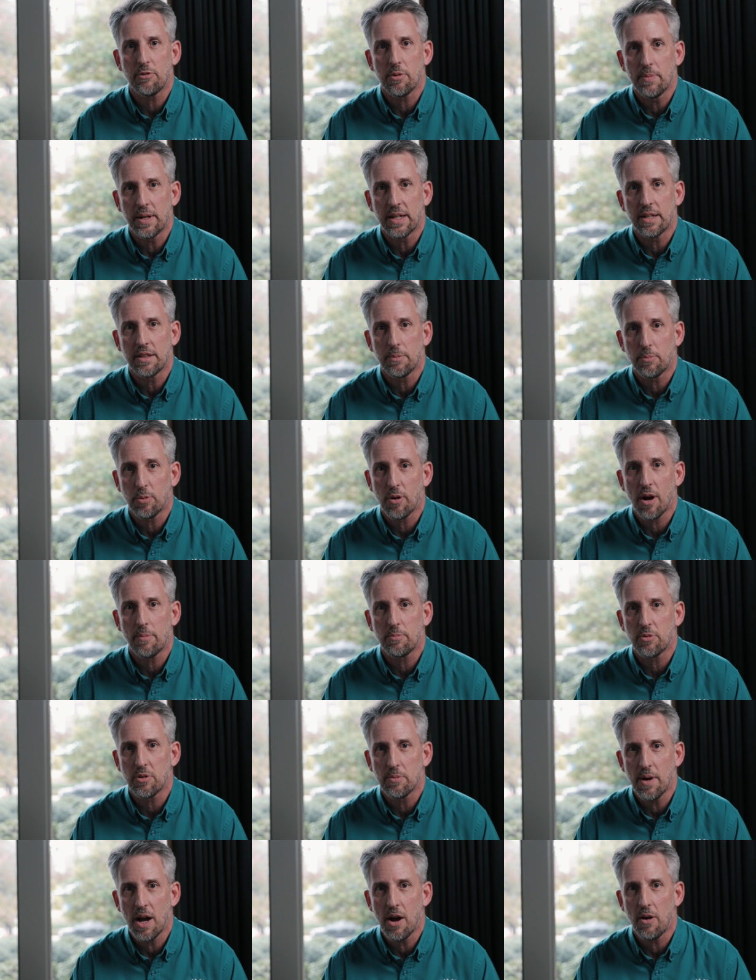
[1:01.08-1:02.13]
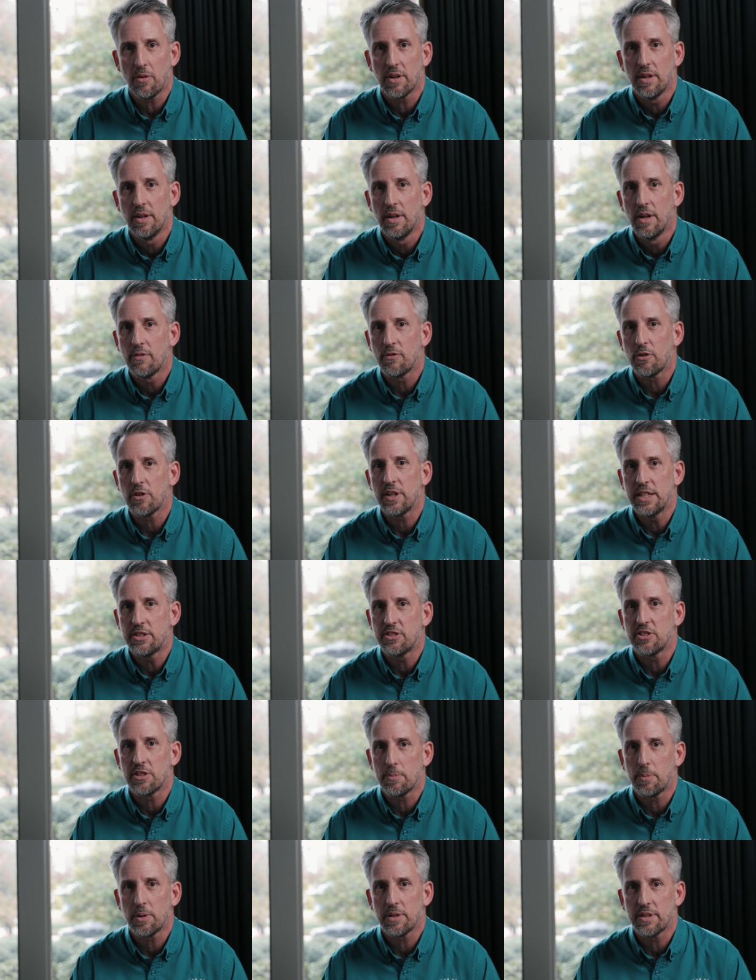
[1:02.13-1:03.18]
and remitted the proper amount for
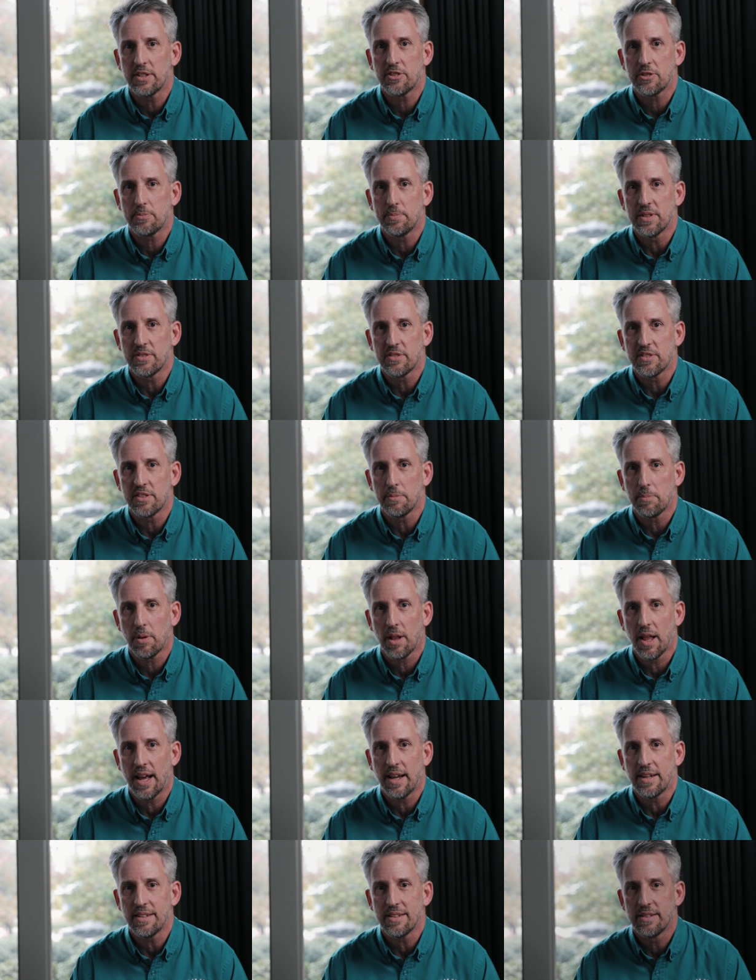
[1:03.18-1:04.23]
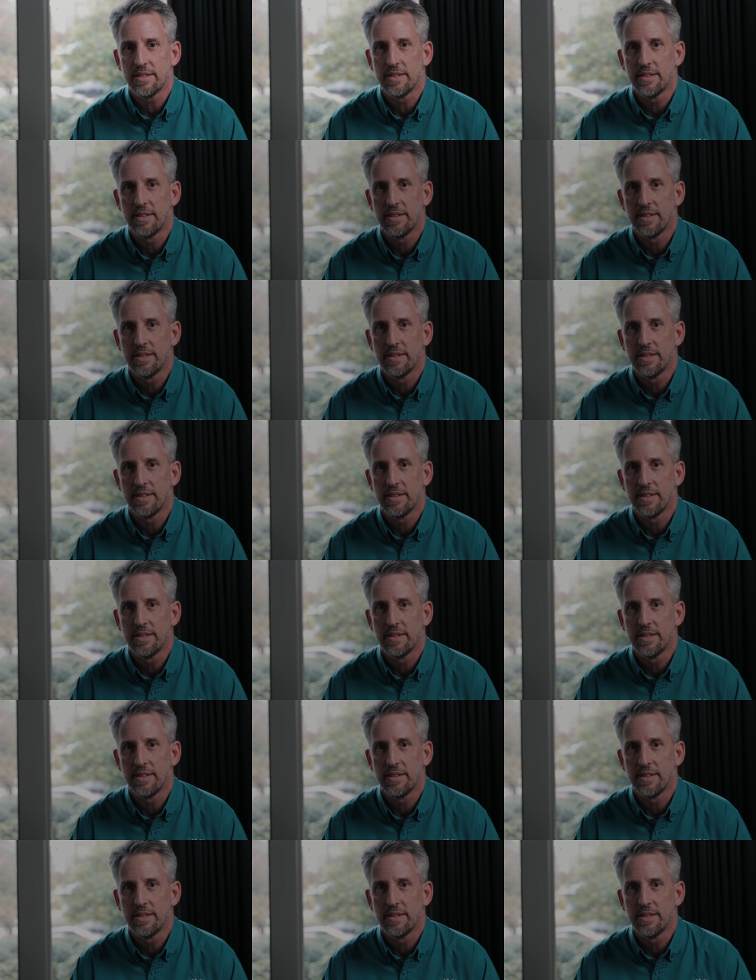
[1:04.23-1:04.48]
each of the participants in the plan.